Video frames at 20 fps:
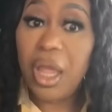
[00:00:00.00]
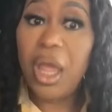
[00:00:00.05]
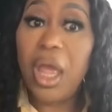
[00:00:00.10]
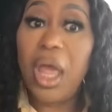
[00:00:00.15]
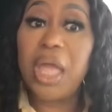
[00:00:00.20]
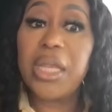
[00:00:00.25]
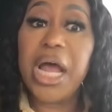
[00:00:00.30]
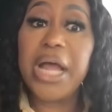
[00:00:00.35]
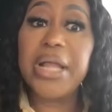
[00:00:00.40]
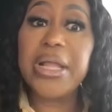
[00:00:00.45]

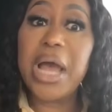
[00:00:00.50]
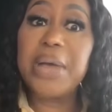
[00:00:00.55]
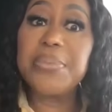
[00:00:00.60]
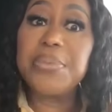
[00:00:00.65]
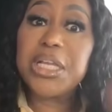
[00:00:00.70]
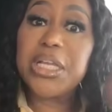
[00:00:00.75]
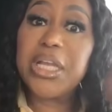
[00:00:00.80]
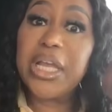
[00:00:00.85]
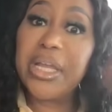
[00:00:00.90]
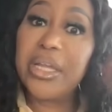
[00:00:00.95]
And I
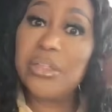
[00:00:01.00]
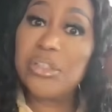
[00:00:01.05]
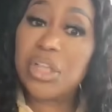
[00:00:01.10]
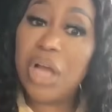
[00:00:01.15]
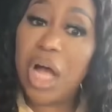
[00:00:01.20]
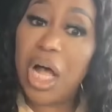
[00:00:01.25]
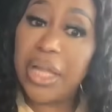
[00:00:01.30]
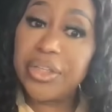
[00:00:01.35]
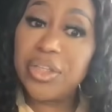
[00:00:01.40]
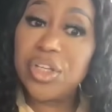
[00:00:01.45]
began
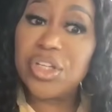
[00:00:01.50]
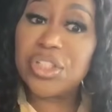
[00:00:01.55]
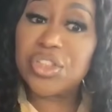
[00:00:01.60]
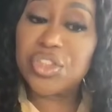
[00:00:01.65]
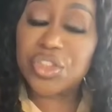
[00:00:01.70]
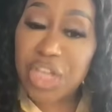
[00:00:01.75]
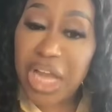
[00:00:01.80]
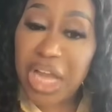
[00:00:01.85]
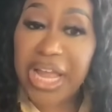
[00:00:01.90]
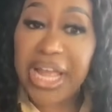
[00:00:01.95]
to
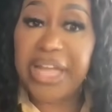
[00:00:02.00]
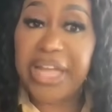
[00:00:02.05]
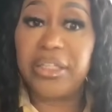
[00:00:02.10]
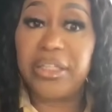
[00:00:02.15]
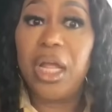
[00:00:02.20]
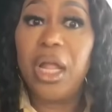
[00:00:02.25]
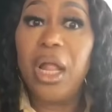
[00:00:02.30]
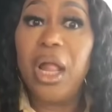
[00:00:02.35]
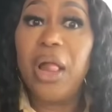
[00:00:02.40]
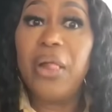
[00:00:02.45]

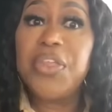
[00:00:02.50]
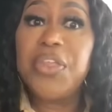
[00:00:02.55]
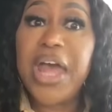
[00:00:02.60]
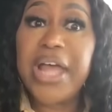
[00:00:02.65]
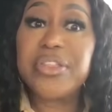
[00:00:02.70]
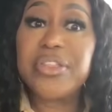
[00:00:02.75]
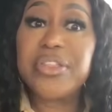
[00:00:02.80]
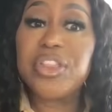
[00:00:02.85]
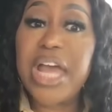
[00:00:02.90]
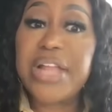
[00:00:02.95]
understand
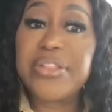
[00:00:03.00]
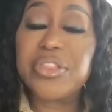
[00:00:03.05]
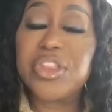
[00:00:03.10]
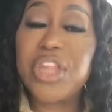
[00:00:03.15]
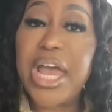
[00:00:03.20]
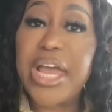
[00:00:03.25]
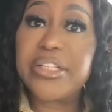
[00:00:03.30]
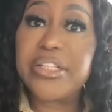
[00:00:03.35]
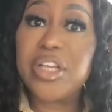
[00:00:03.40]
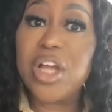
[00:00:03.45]

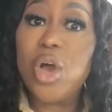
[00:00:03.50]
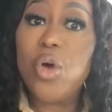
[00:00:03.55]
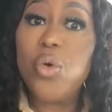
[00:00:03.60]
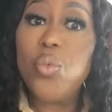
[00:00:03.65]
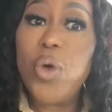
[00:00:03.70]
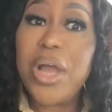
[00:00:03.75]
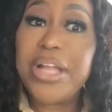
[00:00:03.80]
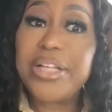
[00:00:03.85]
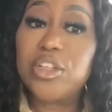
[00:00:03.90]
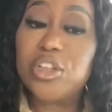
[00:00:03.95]
that
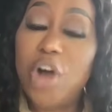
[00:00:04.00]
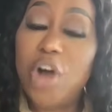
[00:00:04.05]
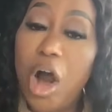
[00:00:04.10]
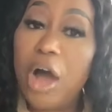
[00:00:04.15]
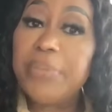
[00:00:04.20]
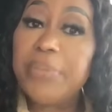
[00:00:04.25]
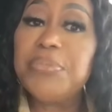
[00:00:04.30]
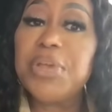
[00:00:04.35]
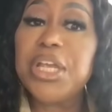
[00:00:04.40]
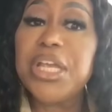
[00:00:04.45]
when
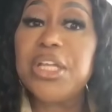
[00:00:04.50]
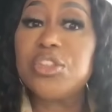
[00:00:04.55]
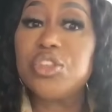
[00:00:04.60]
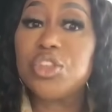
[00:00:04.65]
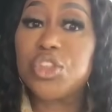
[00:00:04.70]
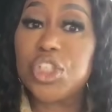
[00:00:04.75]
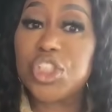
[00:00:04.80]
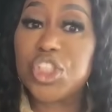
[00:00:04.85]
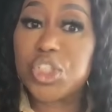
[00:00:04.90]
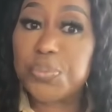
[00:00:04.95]
God begins
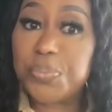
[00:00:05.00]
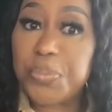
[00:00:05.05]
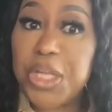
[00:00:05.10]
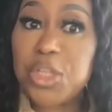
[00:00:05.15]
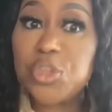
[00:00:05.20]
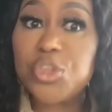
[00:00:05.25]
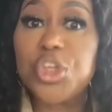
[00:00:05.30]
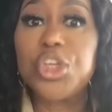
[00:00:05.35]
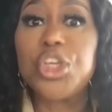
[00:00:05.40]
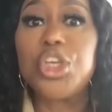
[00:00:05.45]
to
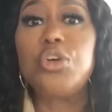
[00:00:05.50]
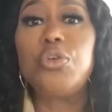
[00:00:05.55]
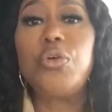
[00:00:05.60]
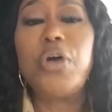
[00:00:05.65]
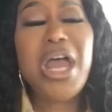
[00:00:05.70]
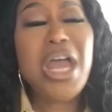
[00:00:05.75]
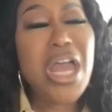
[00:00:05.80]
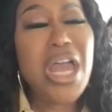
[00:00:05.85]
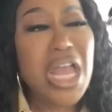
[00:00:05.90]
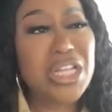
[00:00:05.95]
speak to you
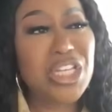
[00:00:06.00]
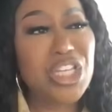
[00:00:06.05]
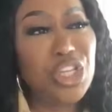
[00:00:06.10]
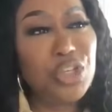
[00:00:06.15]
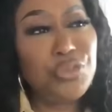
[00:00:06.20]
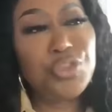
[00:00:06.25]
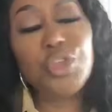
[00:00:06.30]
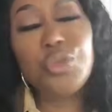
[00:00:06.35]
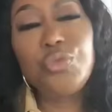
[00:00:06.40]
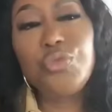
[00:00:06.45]
and
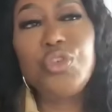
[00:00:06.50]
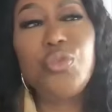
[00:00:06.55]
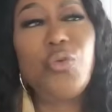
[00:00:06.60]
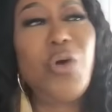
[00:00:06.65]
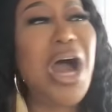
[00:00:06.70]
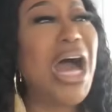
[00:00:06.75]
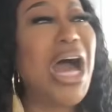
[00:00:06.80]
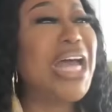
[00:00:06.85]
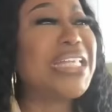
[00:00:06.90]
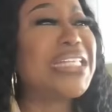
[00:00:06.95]
gives you new
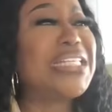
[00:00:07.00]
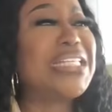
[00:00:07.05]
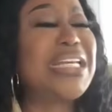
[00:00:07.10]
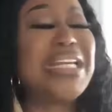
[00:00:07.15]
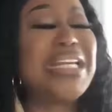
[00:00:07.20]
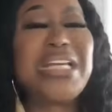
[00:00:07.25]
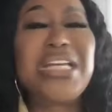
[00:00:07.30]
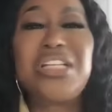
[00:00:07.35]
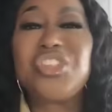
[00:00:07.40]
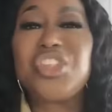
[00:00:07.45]

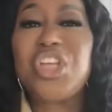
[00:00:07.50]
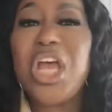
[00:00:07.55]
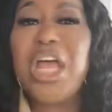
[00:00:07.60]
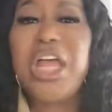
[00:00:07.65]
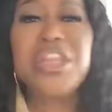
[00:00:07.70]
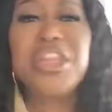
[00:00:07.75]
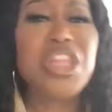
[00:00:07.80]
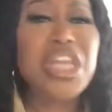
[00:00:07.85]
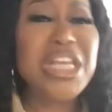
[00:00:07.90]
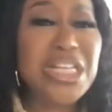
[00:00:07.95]
ideas,
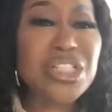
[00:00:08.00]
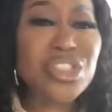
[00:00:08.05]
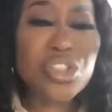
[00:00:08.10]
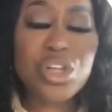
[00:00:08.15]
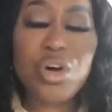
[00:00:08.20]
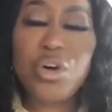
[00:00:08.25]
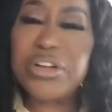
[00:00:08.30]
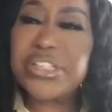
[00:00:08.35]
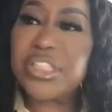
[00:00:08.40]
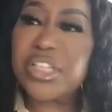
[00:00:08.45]
these
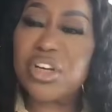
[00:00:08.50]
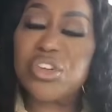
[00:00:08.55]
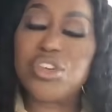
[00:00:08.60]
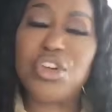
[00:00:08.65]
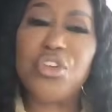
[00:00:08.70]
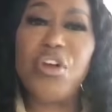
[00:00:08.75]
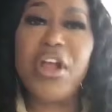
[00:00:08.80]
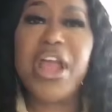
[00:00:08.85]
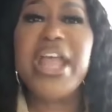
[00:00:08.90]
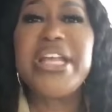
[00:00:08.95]
thoughts are
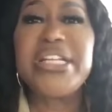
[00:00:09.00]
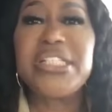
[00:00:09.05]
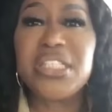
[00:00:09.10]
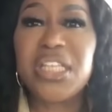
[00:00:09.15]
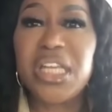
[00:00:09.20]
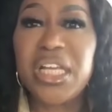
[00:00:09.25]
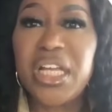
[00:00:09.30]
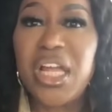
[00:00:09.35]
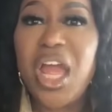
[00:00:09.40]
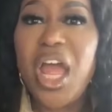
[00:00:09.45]

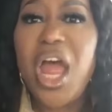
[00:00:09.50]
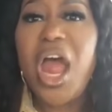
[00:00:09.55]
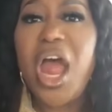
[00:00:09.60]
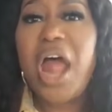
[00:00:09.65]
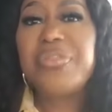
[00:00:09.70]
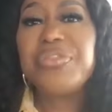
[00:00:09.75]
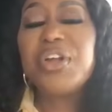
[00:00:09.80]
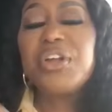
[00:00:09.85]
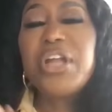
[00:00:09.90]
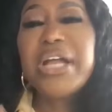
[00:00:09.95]
crazy
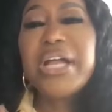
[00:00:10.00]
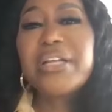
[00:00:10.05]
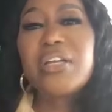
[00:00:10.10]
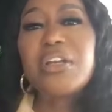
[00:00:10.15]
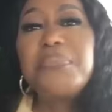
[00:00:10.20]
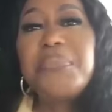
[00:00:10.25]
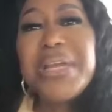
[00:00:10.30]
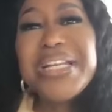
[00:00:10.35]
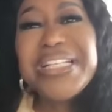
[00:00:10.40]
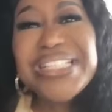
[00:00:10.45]
and they're not
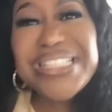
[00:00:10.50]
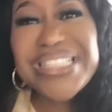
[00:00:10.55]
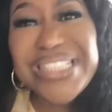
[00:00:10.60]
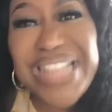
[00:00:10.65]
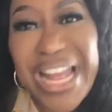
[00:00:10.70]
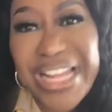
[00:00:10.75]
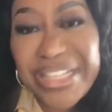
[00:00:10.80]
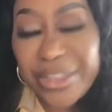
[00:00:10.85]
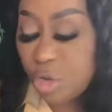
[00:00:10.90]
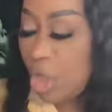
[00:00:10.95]
going to make
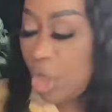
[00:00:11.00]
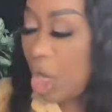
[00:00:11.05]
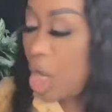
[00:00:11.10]
sense.